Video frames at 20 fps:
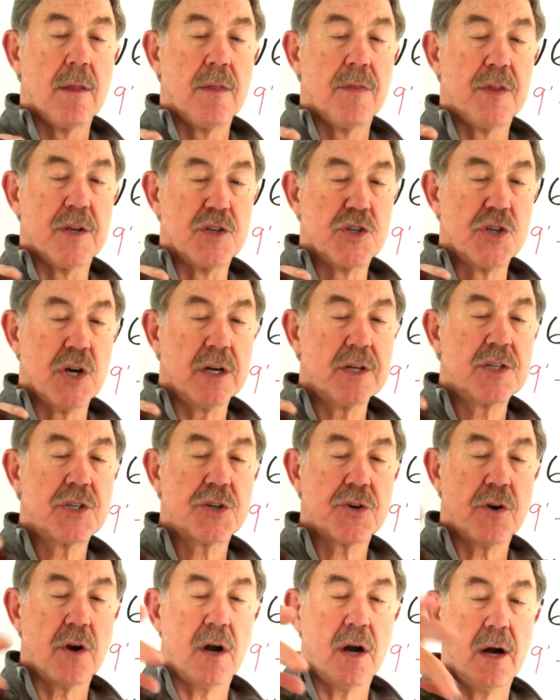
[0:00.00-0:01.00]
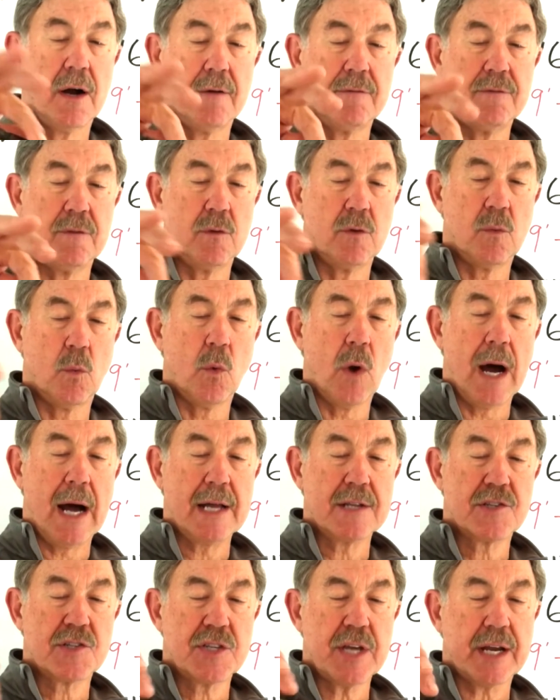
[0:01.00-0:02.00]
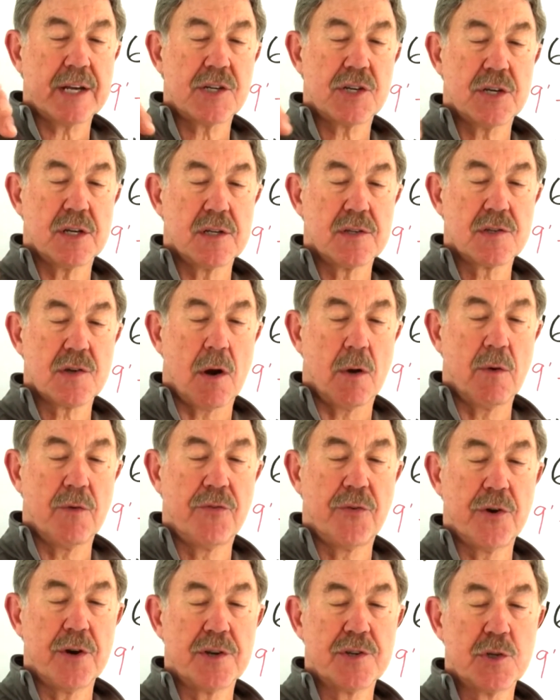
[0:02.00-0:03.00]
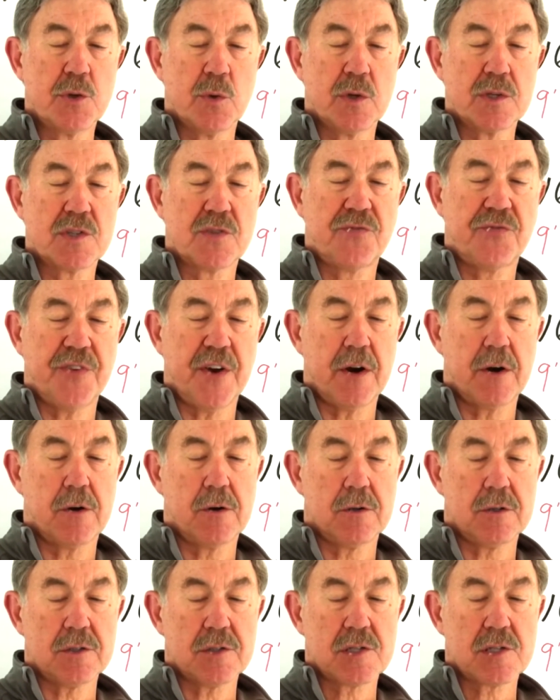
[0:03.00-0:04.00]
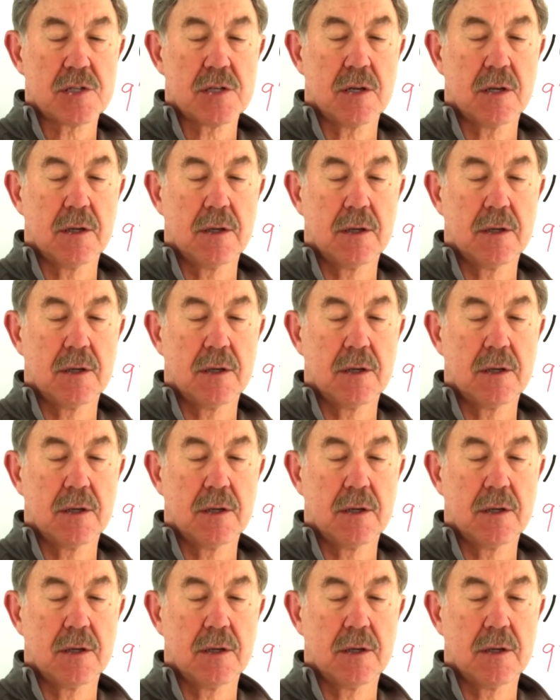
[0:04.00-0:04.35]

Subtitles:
The juncture of rod sections are referred to as ferrules.